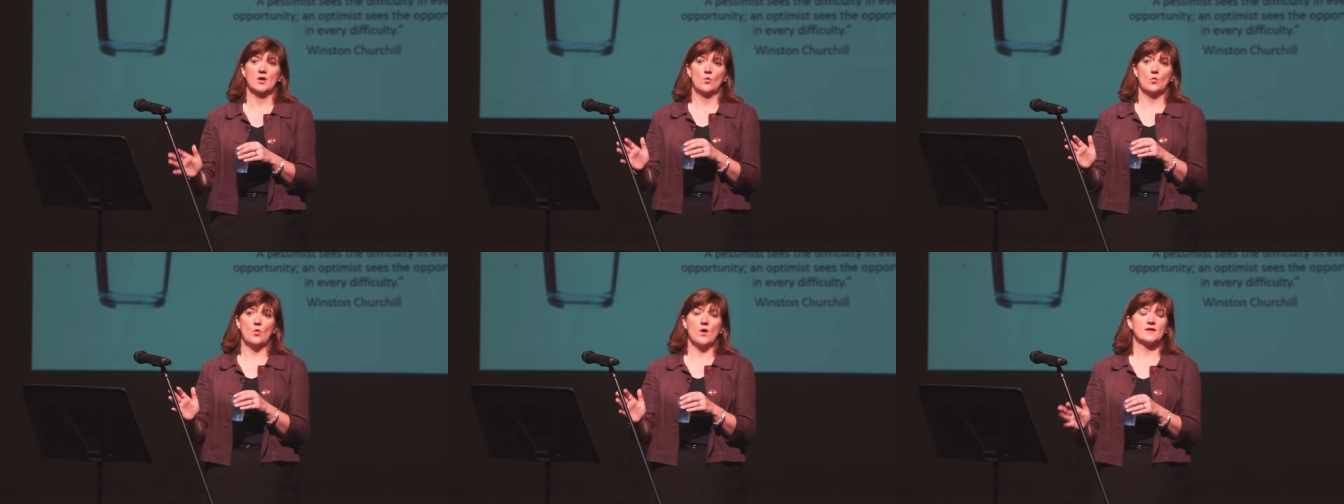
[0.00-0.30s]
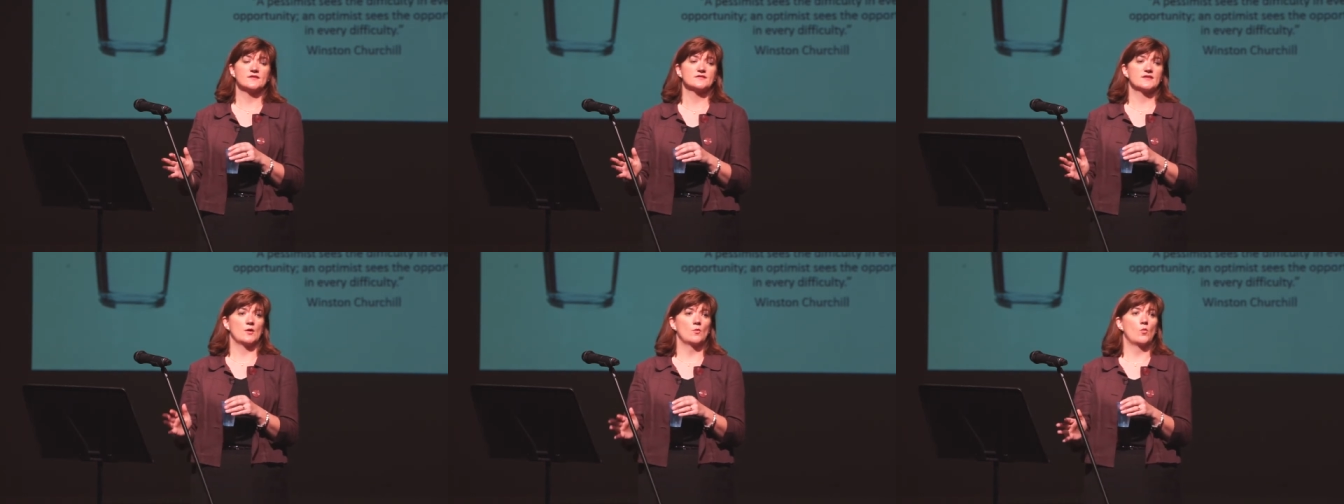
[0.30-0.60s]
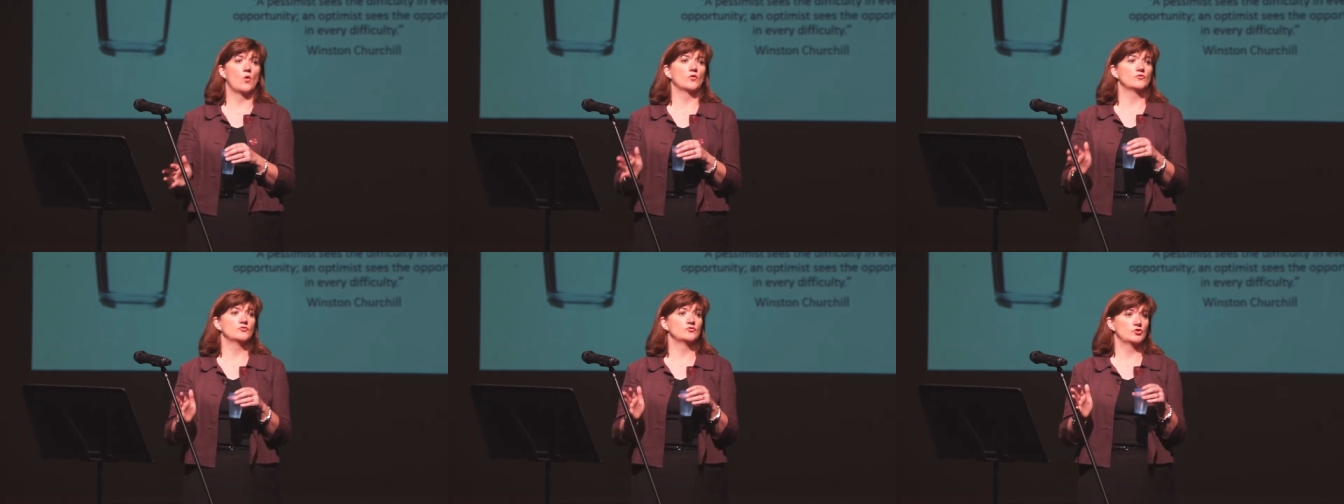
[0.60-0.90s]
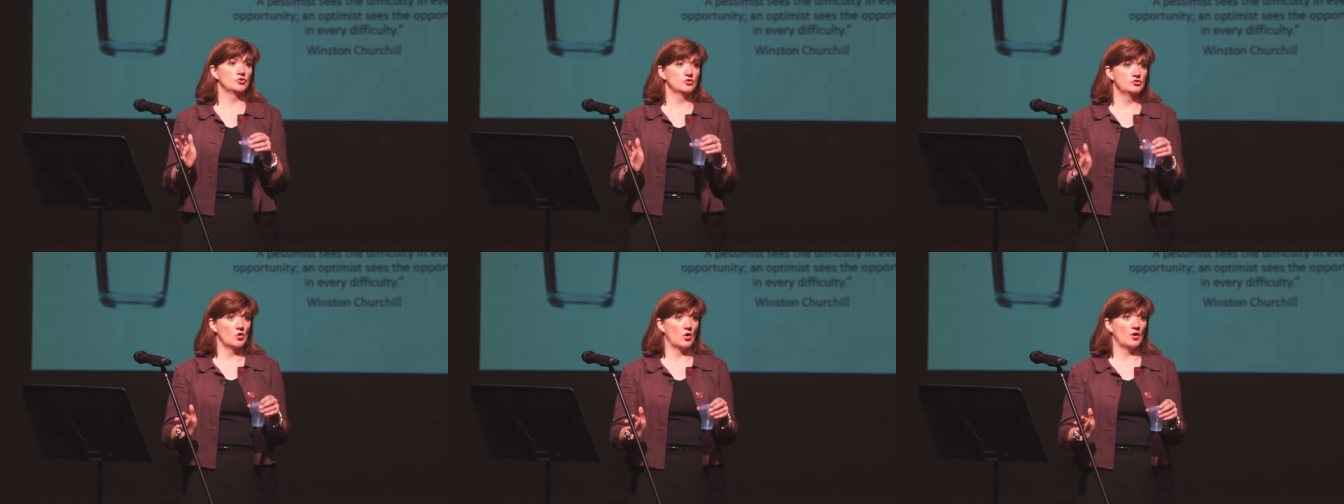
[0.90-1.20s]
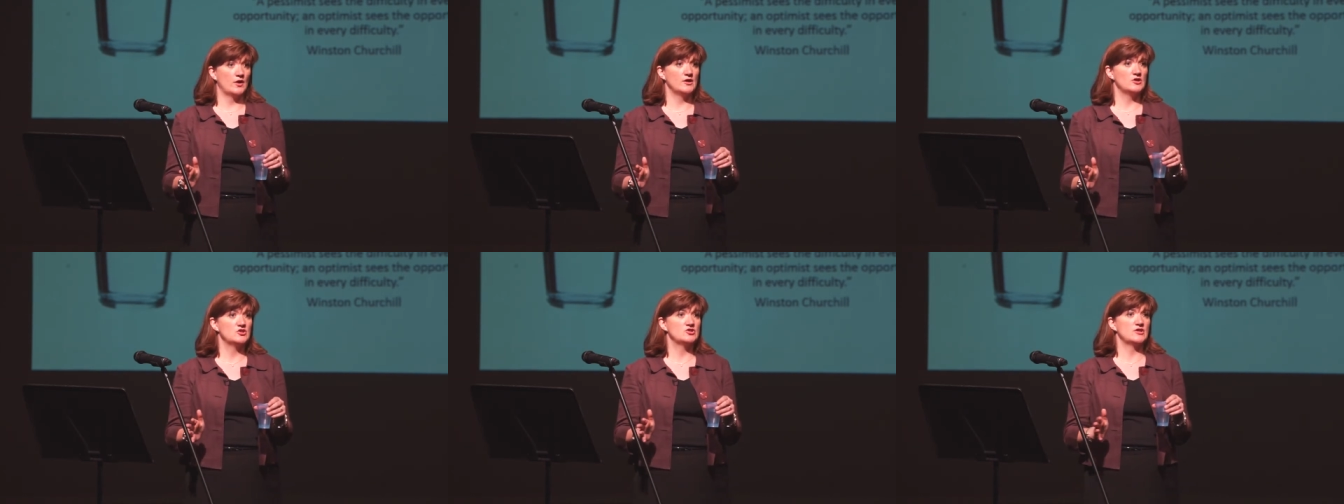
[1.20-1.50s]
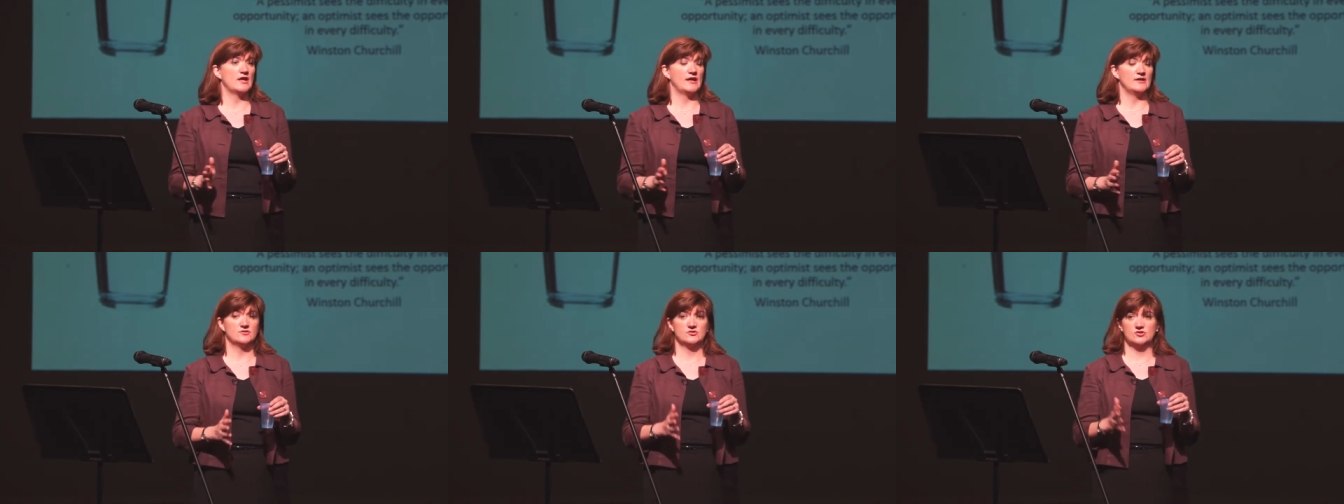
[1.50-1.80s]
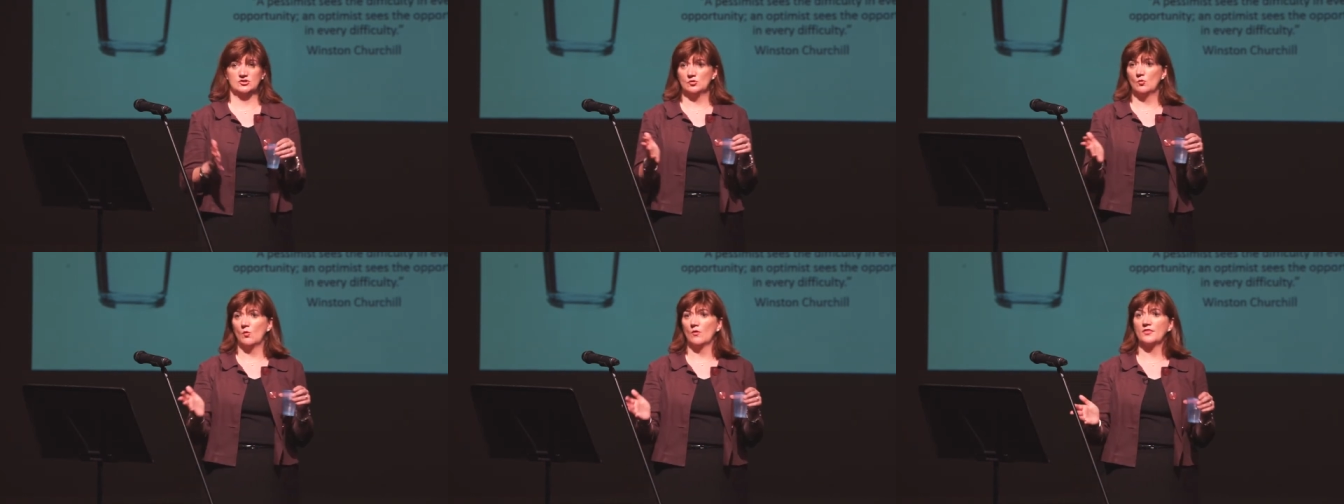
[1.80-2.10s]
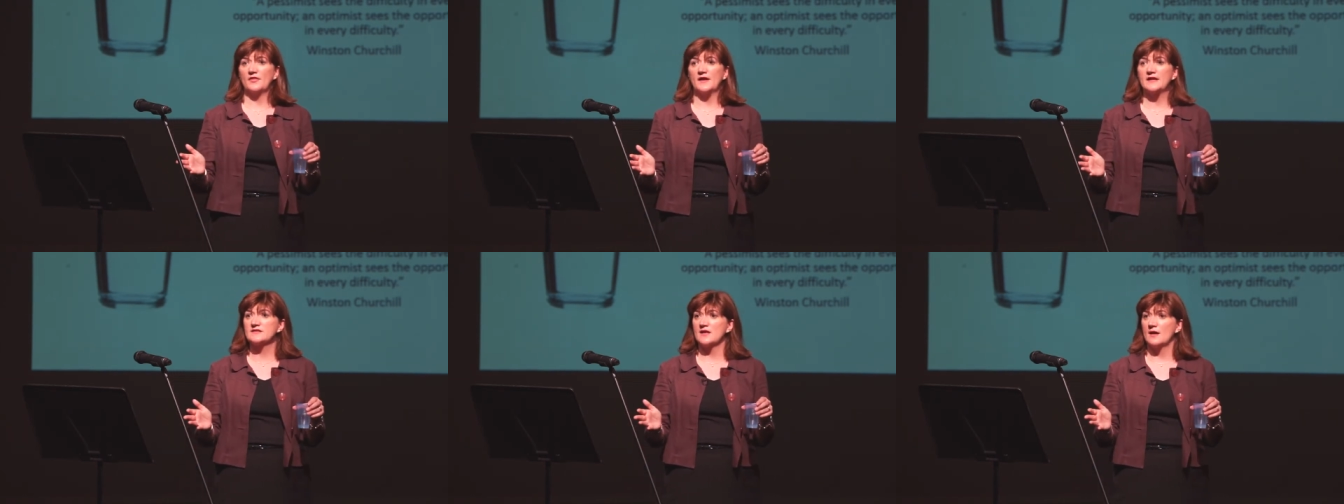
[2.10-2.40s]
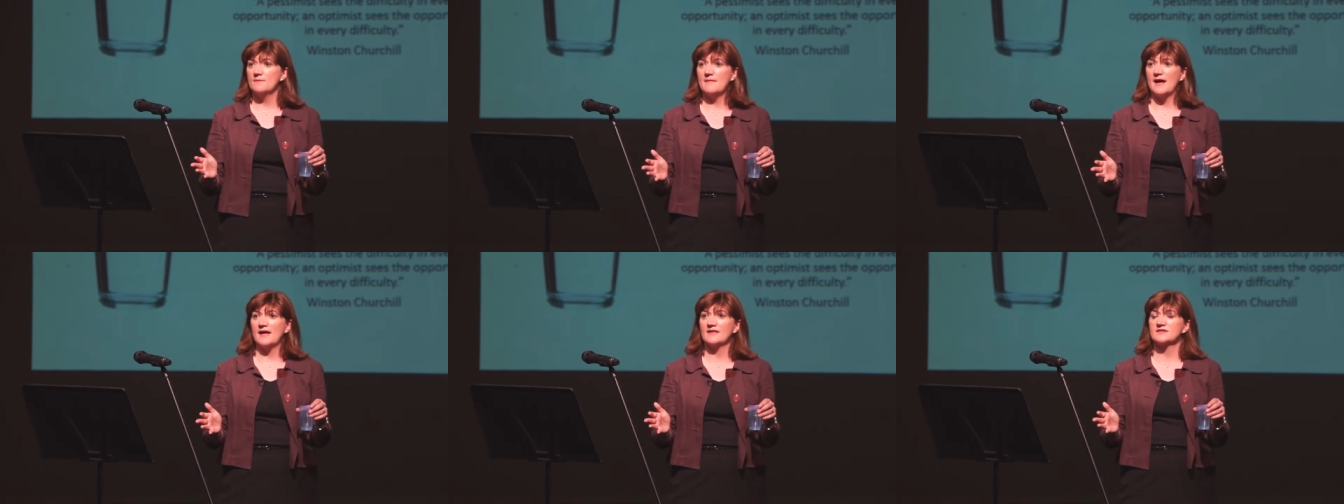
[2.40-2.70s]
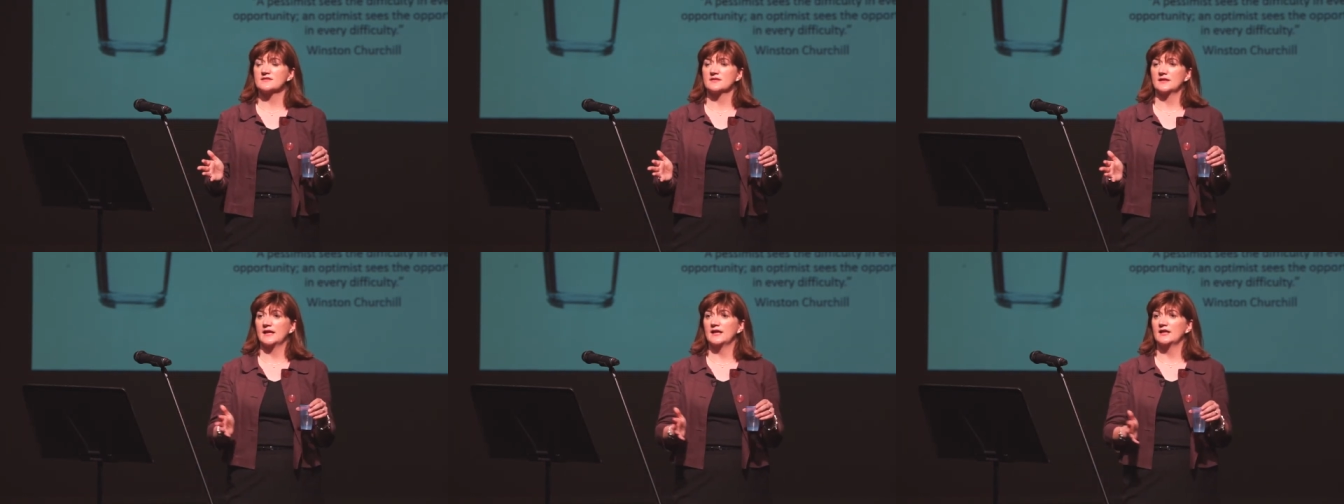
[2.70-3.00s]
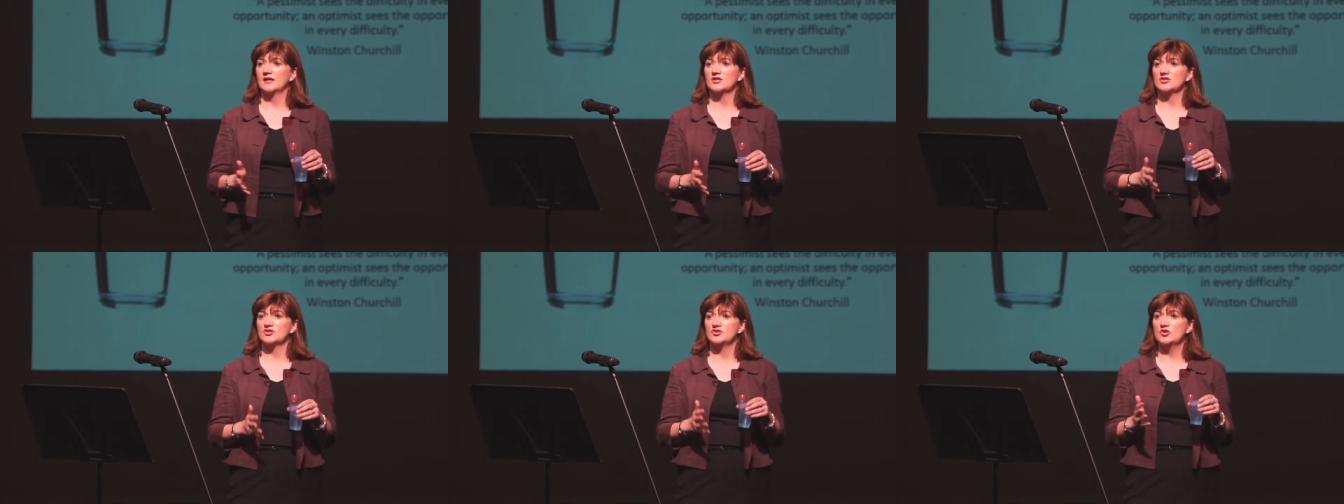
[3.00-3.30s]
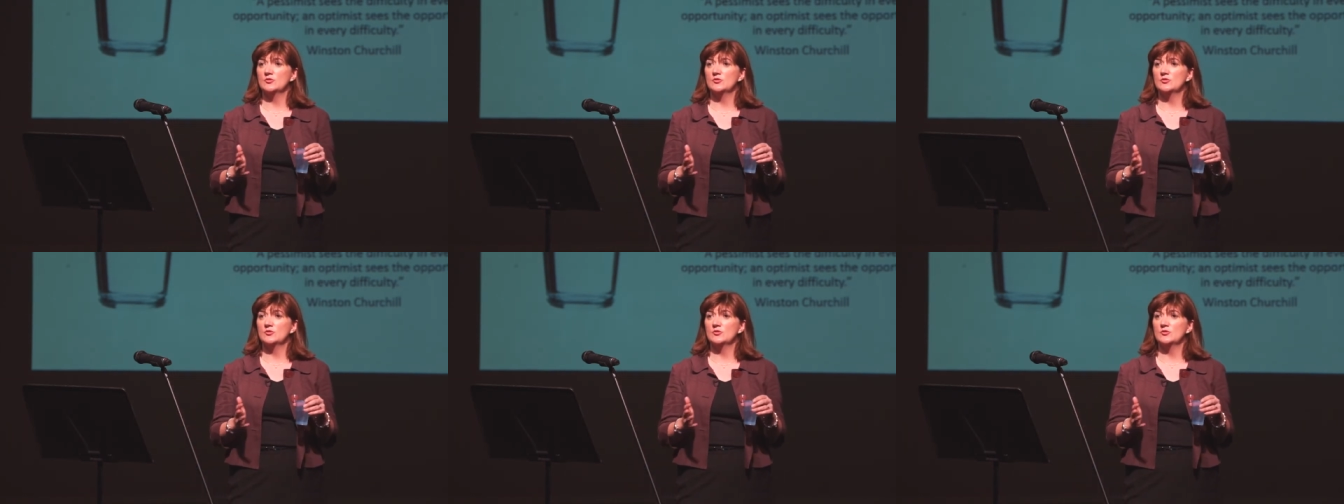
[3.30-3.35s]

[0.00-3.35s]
whilst they want good knowledge, they do want things like maths and English,